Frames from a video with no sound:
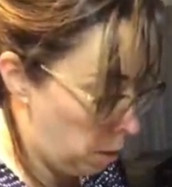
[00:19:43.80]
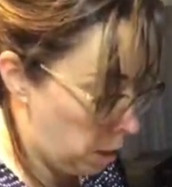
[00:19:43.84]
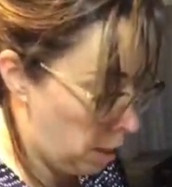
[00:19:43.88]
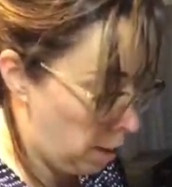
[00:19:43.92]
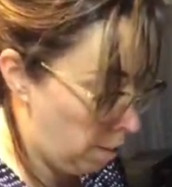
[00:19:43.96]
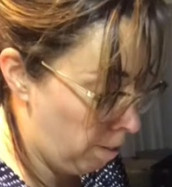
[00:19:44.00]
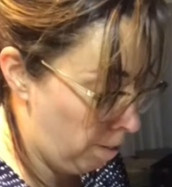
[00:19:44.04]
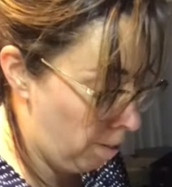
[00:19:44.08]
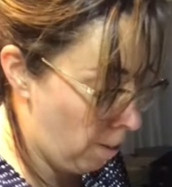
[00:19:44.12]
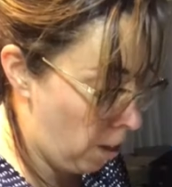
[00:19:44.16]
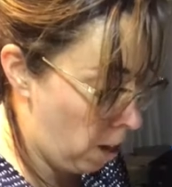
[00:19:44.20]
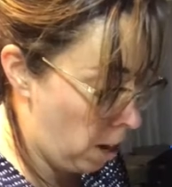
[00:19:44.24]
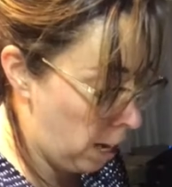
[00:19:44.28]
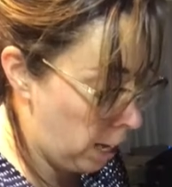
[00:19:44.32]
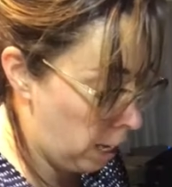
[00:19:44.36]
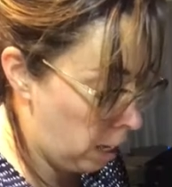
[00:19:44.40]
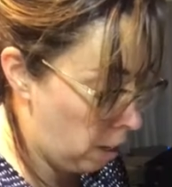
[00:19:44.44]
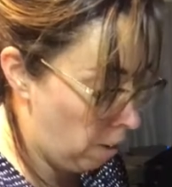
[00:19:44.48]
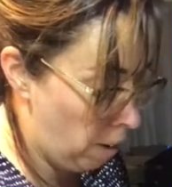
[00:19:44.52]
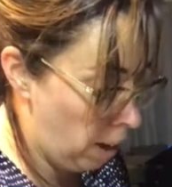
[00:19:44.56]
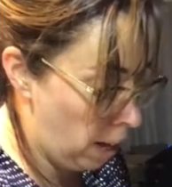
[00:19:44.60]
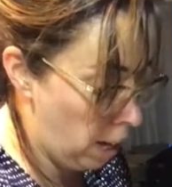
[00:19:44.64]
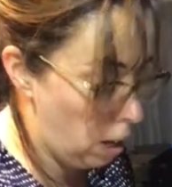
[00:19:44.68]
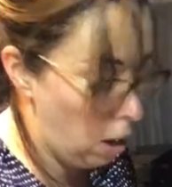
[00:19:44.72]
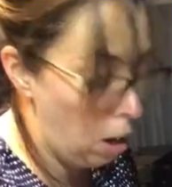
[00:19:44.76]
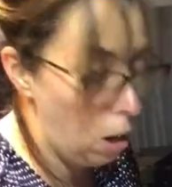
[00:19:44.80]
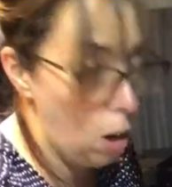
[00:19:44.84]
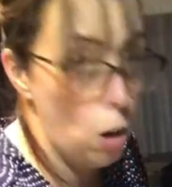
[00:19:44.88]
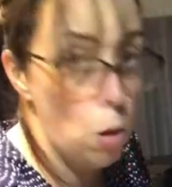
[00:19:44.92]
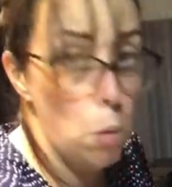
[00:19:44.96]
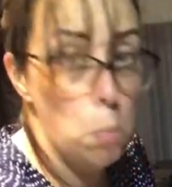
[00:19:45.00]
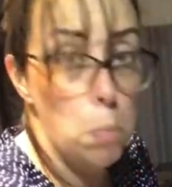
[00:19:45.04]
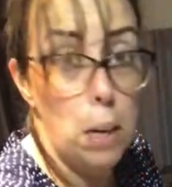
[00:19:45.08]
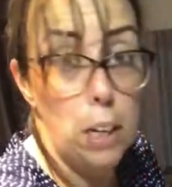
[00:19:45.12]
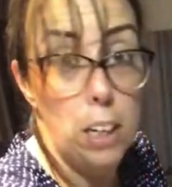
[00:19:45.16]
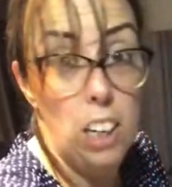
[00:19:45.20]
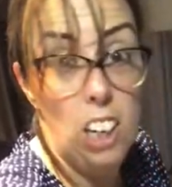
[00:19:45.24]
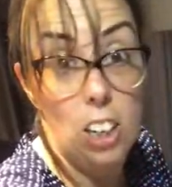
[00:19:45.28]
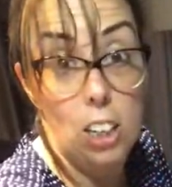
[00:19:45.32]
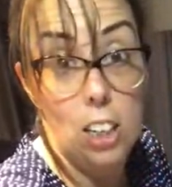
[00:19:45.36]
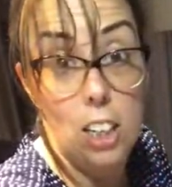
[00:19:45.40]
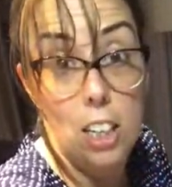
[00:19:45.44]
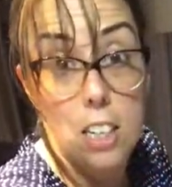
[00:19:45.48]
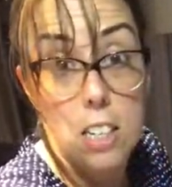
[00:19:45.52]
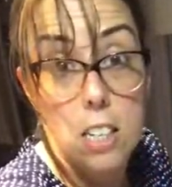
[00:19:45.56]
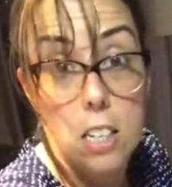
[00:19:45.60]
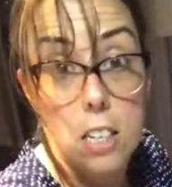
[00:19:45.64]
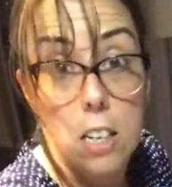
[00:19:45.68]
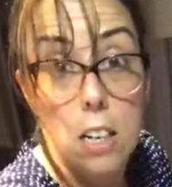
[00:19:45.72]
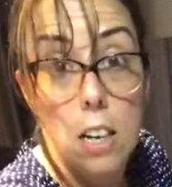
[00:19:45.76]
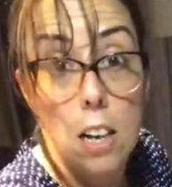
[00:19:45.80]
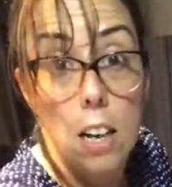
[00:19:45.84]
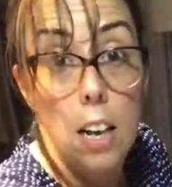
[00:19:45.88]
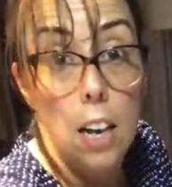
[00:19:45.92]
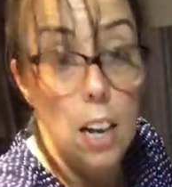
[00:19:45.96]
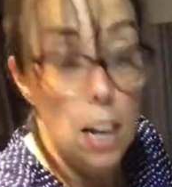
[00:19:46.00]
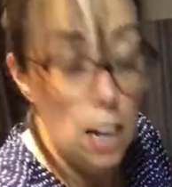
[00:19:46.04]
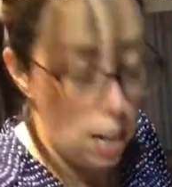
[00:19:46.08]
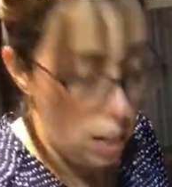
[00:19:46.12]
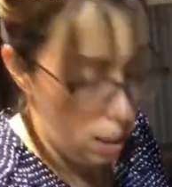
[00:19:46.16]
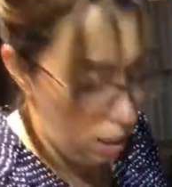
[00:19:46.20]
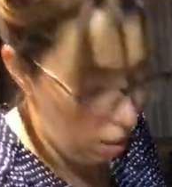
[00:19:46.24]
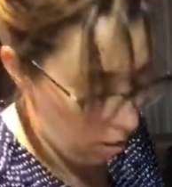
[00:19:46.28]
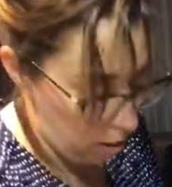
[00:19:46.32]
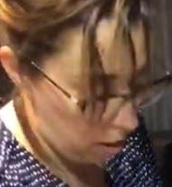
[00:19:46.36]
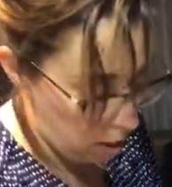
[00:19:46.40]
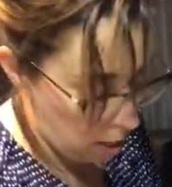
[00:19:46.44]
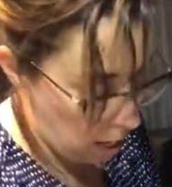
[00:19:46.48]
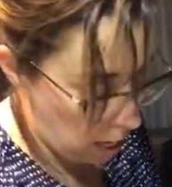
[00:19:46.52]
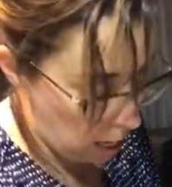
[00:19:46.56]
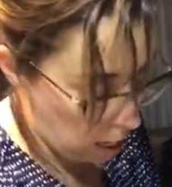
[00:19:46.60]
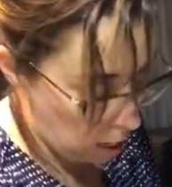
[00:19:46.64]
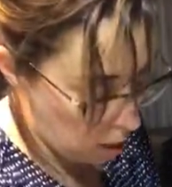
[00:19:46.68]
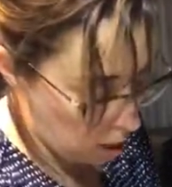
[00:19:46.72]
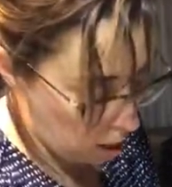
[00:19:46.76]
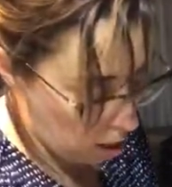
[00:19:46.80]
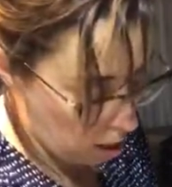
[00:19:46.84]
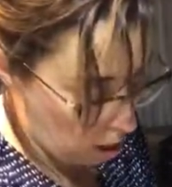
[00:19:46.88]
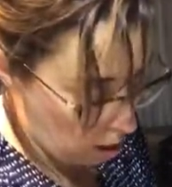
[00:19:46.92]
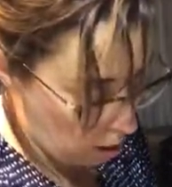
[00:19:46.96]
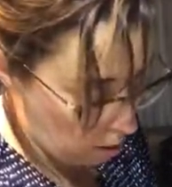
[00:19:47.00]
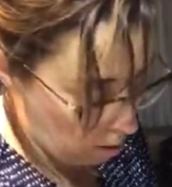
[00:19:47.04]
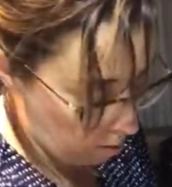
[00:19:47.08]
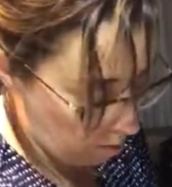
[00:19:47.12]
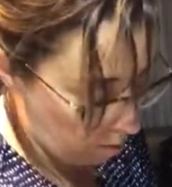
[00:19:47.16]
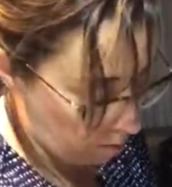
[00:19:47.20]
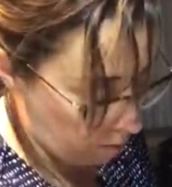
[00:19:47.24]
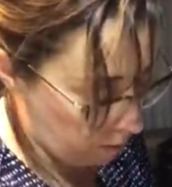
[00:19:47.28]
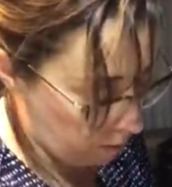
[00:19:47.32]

with the fine grater, oh my goodness, it looks like snow.